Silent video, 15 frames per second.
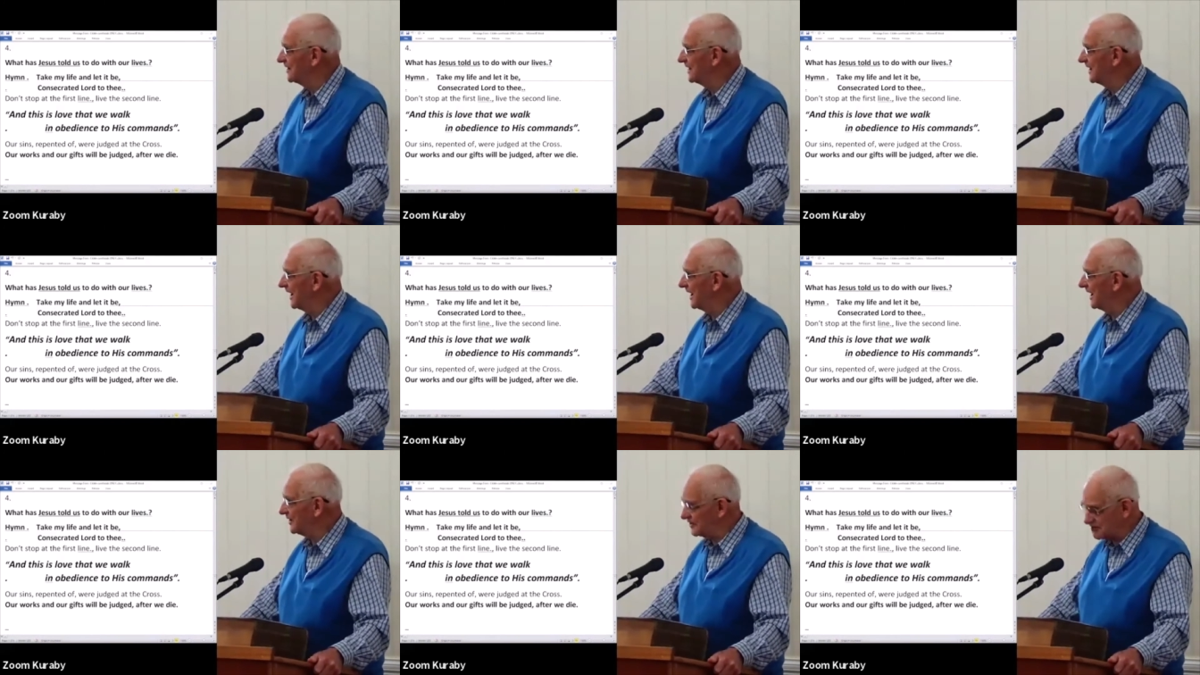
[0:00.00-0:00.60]
a
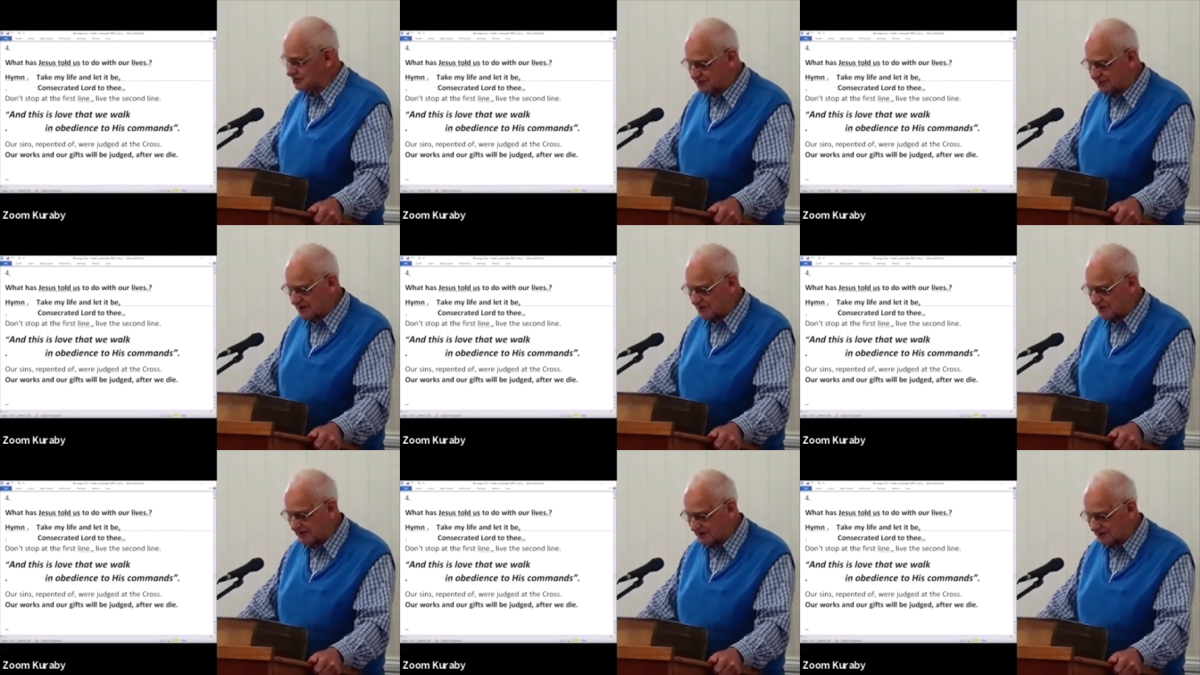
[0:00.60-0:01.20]
history we
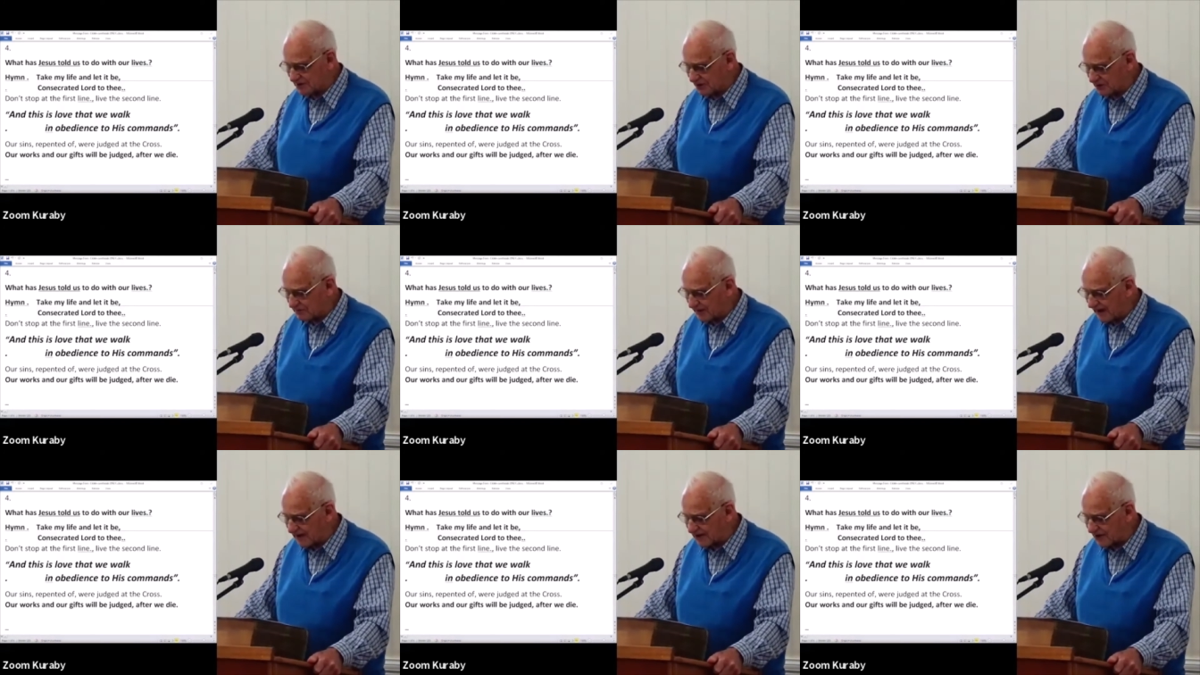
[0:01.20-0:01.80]
can look
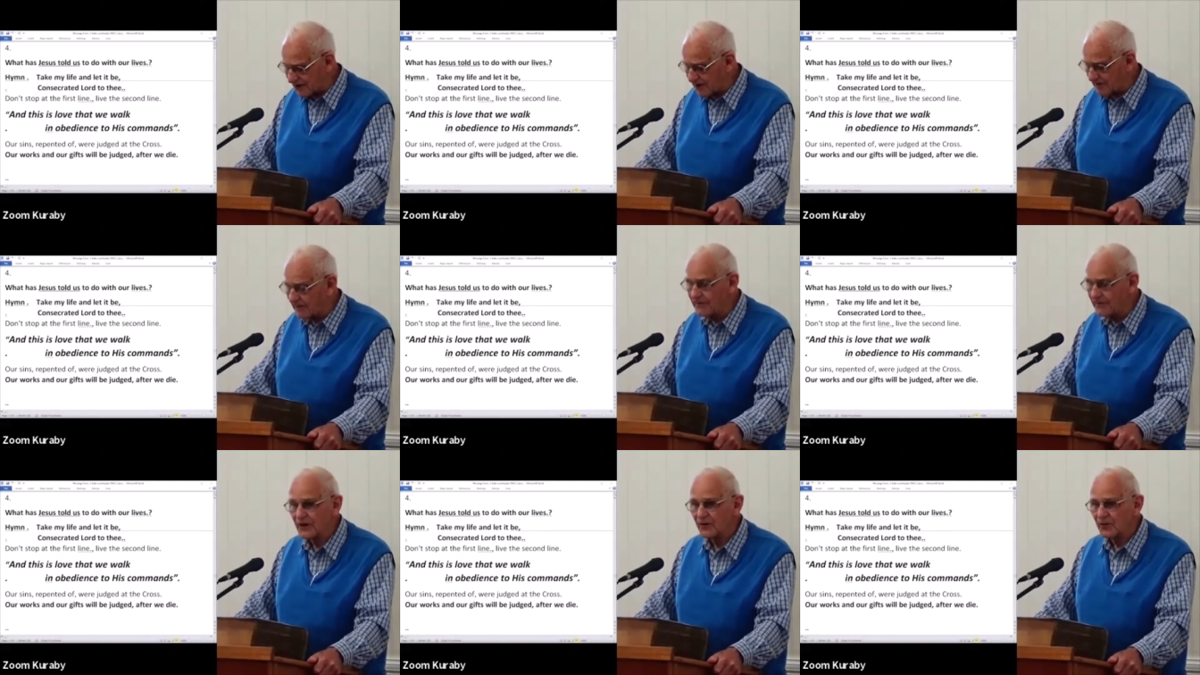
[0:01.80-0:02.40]
back on
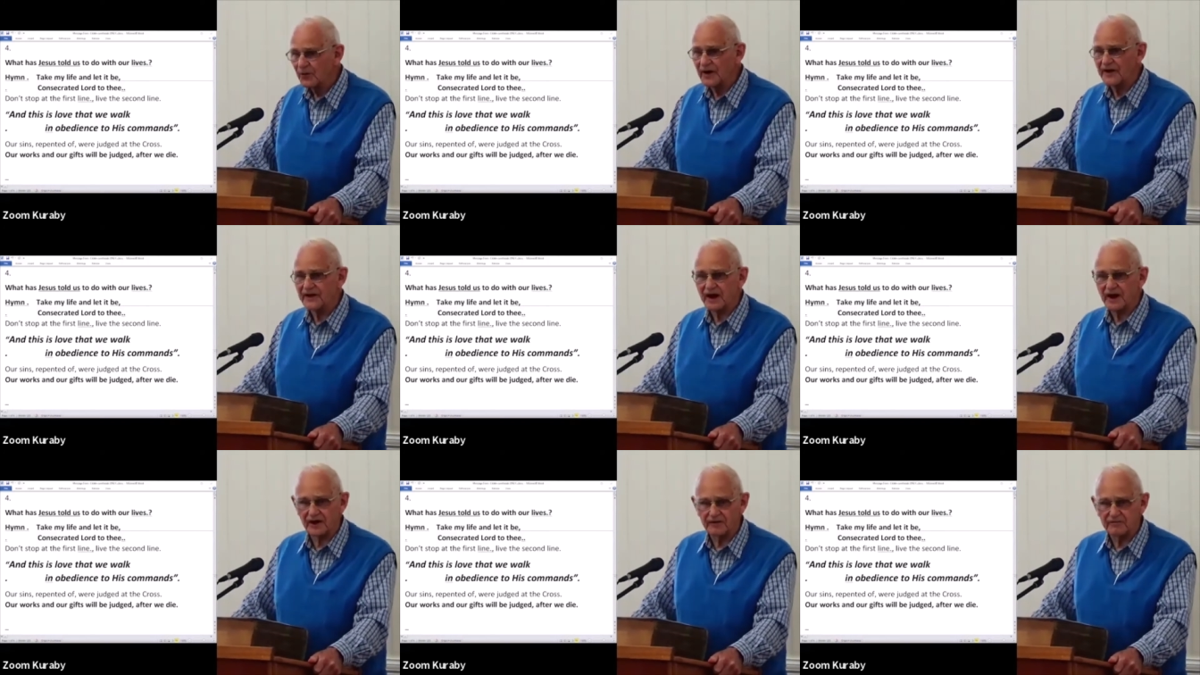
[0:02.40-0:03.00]
where there
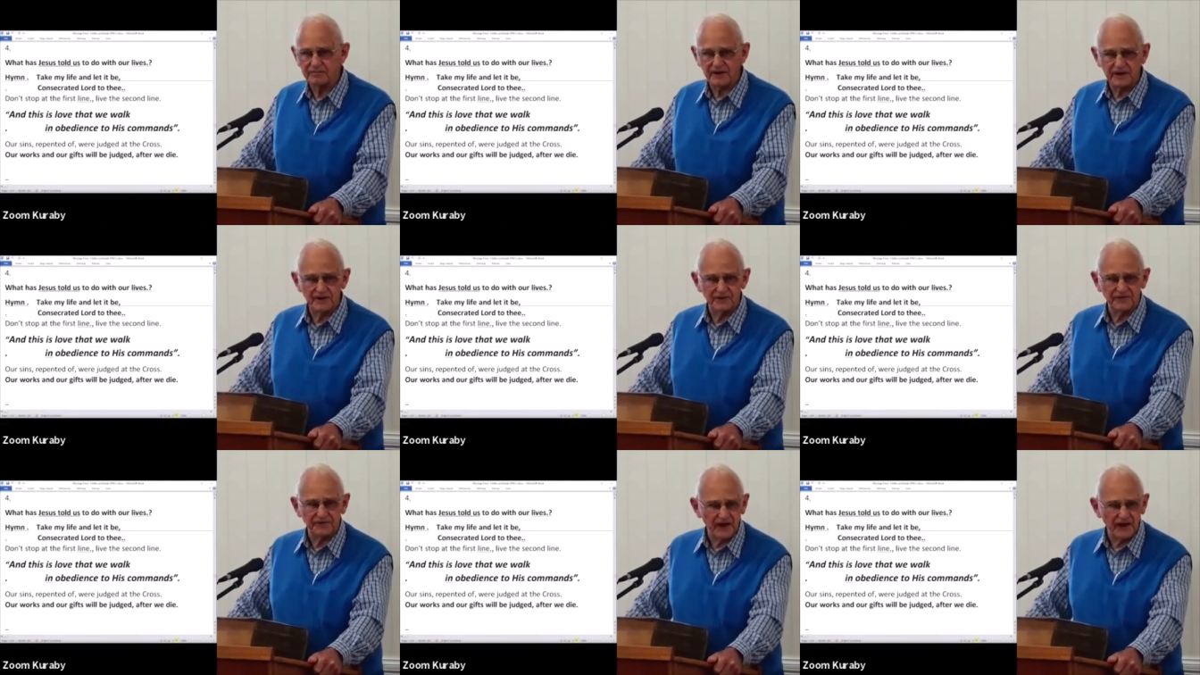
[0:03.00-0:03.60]
have been
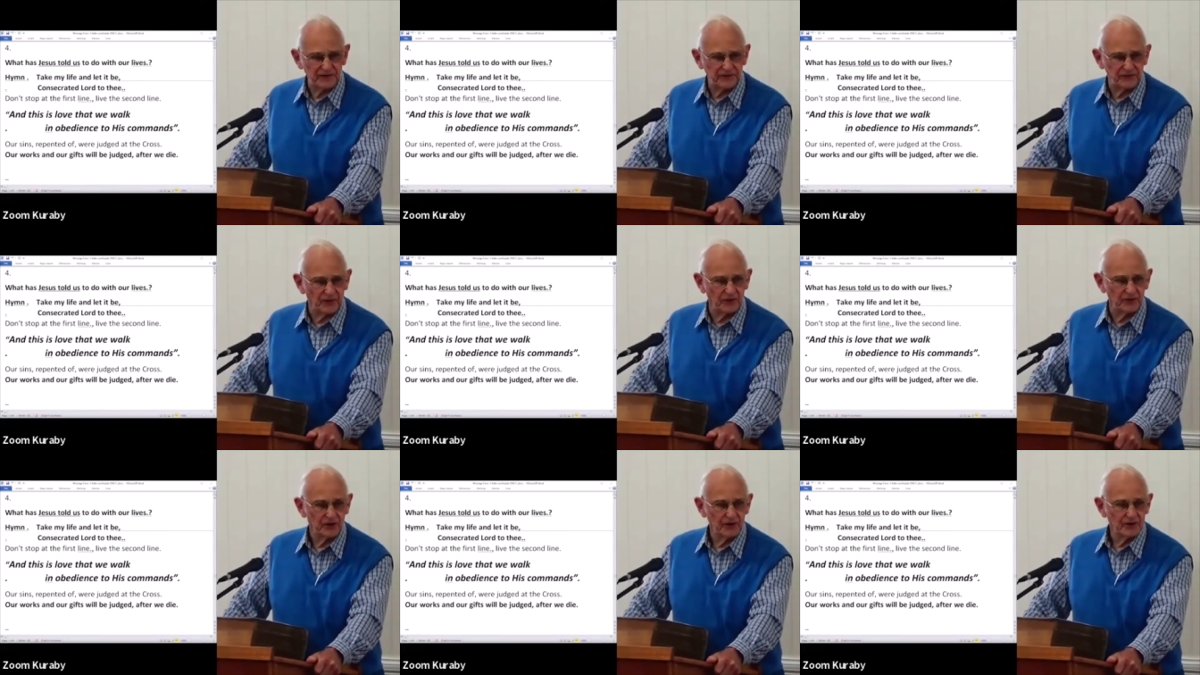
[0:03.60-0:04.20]
faithful
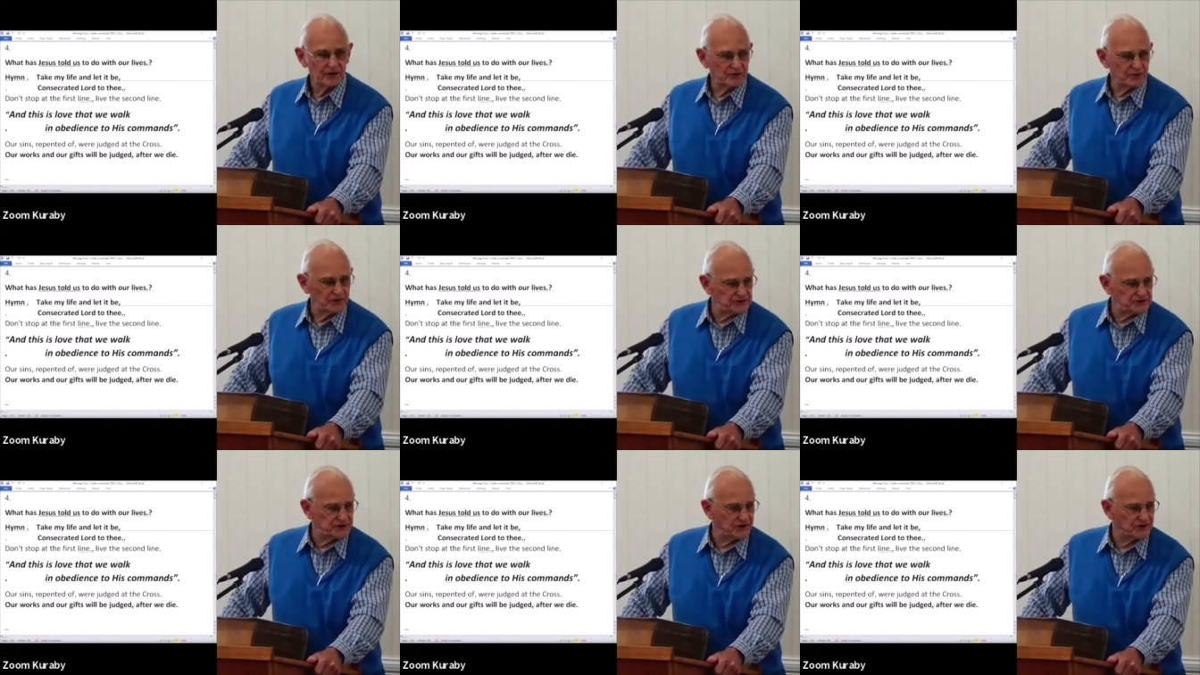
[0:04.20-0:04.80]

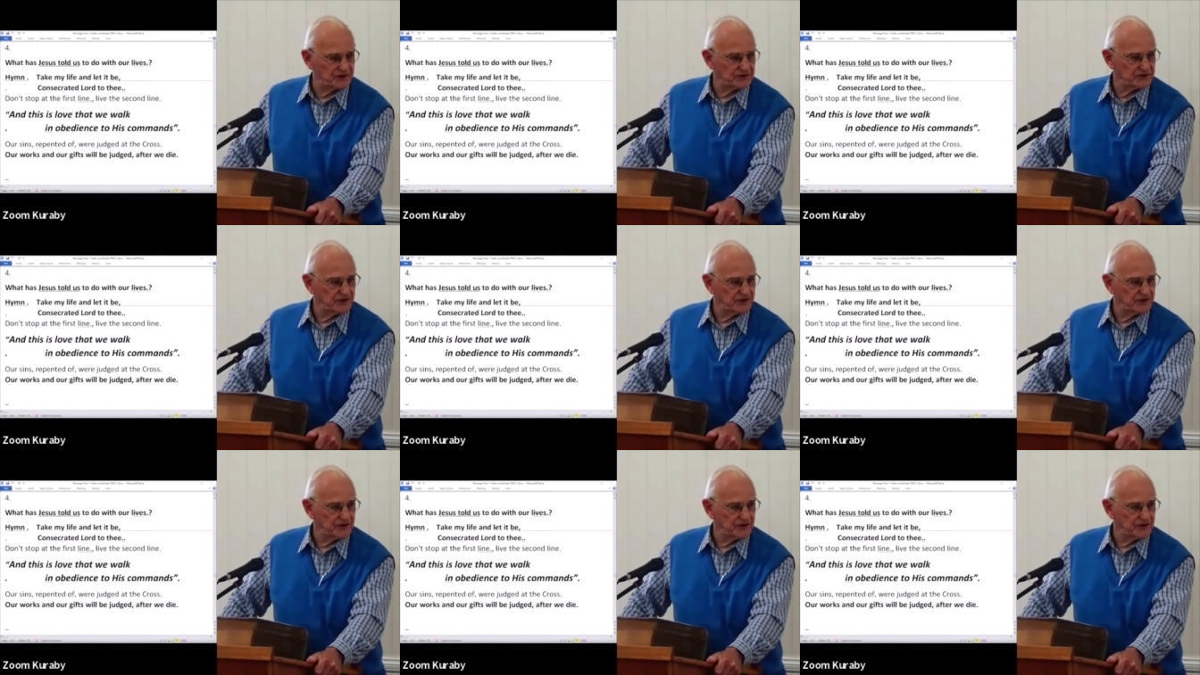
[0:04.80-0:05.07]
Christians